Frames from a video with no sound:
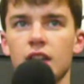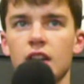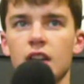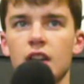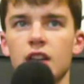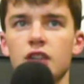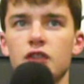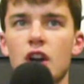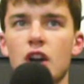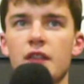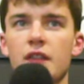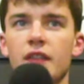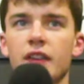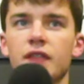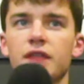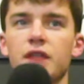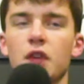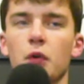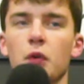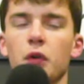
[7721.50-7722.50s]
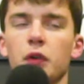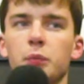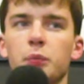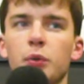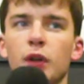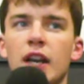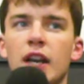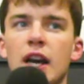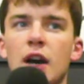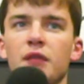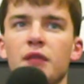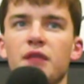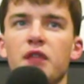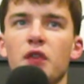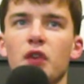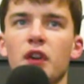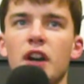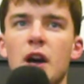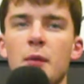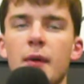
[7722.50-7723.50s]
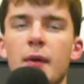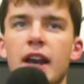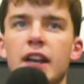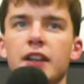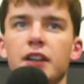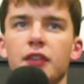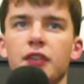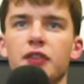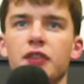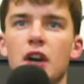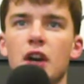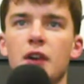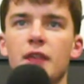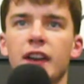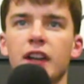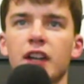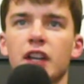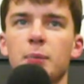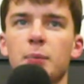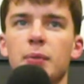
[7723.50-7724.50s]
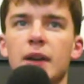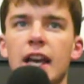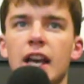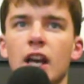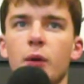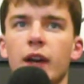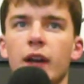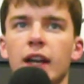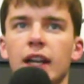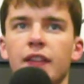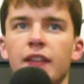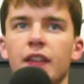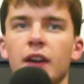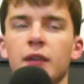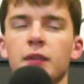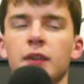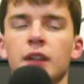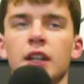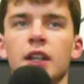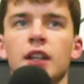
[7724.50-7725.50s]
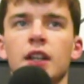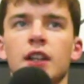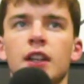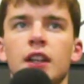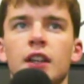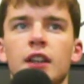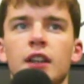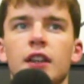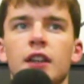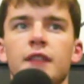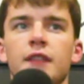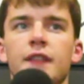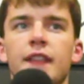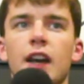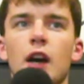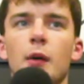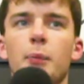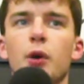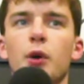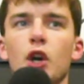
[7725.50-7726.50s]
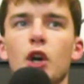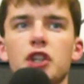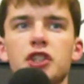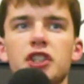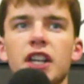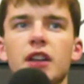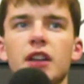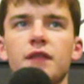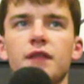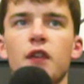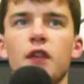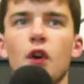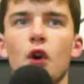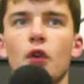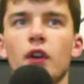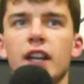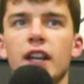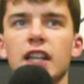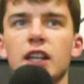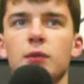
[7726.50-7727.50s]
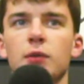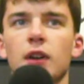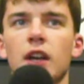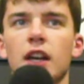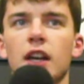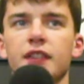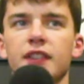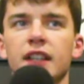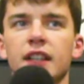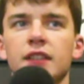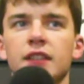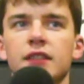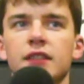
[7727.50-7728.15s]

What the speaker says: Driving forward, put out for an Albanian throw. They're going to play it quickly, though. They are pushing for an equaliser.